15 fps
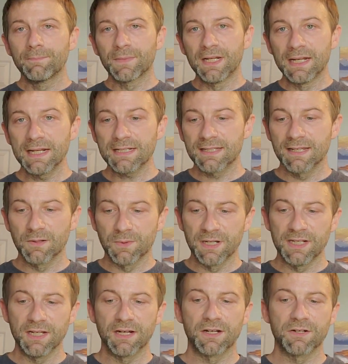The next thing we
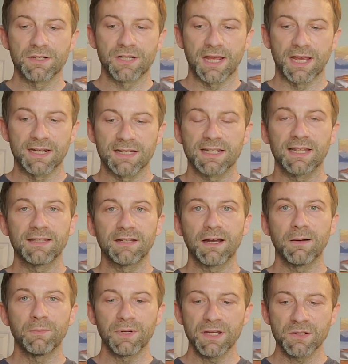need to understand is that the
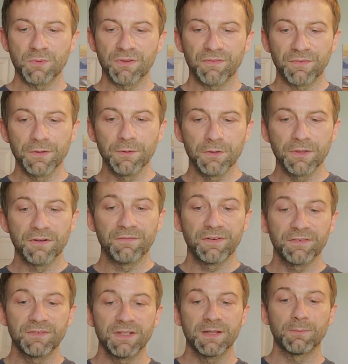companies with fewer than
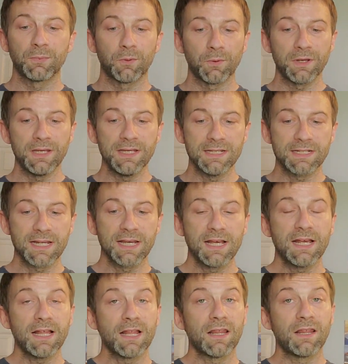50 employees,
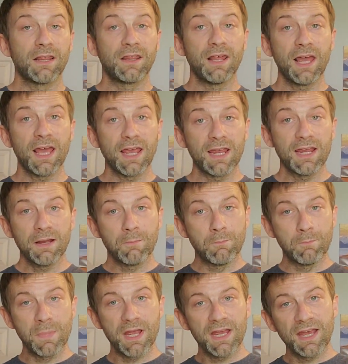they
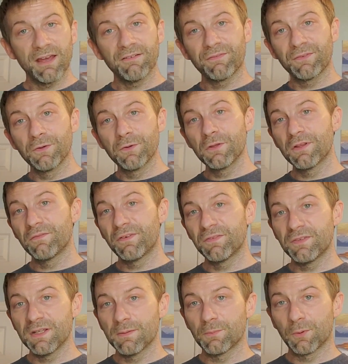may have fewer than
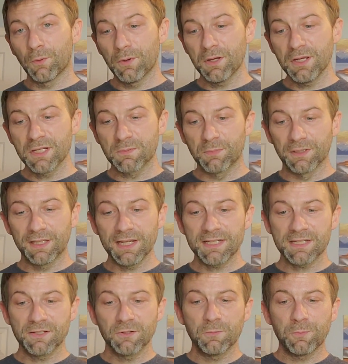50 employees, but they
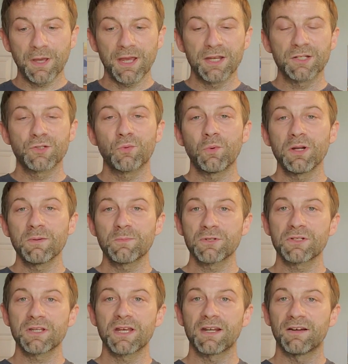still pay
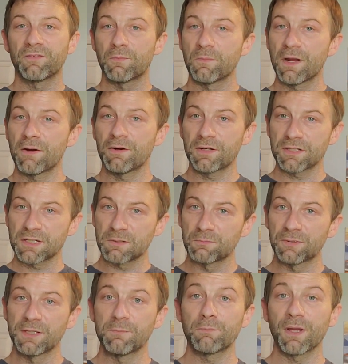20% of America's
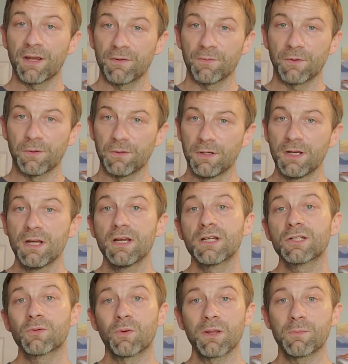complete payroll.
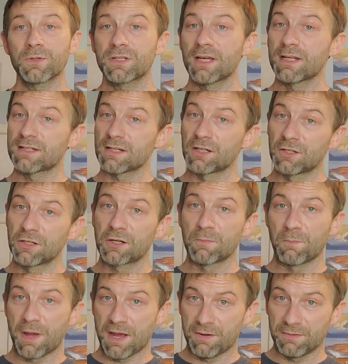20% is a good
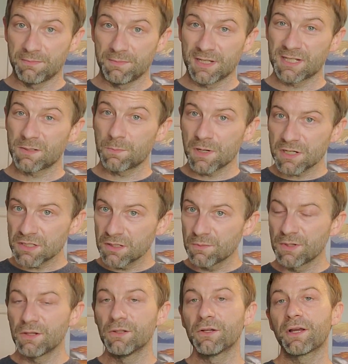amount, especially
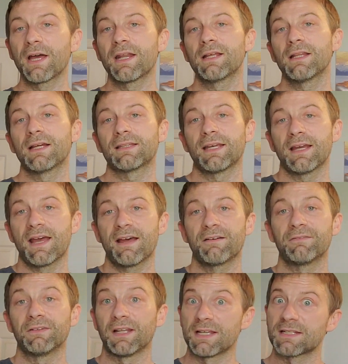when you look at it like they have
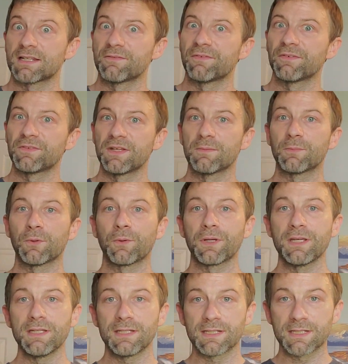less than 50
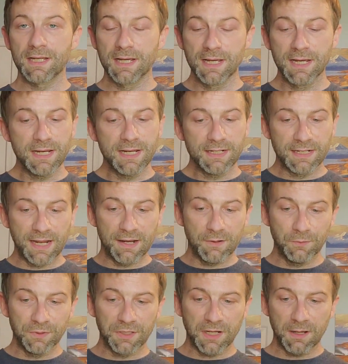employees. Now,
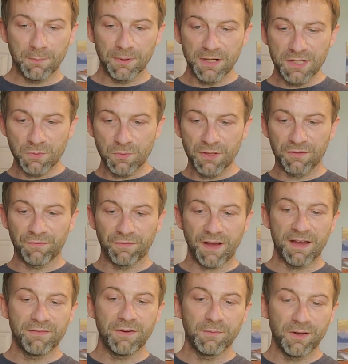with the companies with
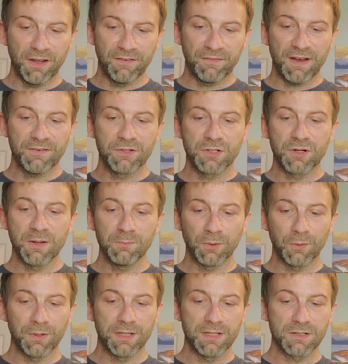500
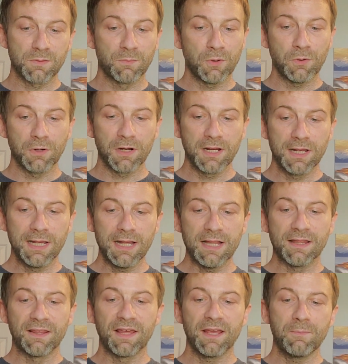employees or more,
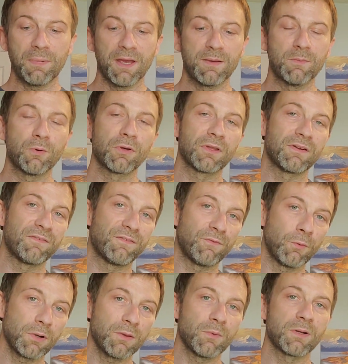they pay more than
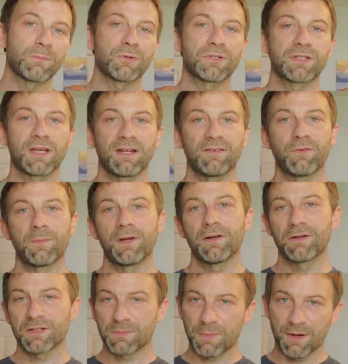41% of
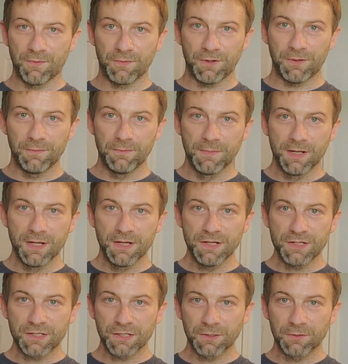America's payroll.
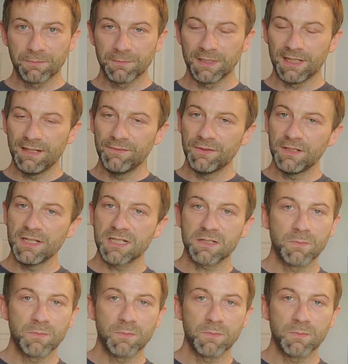So even these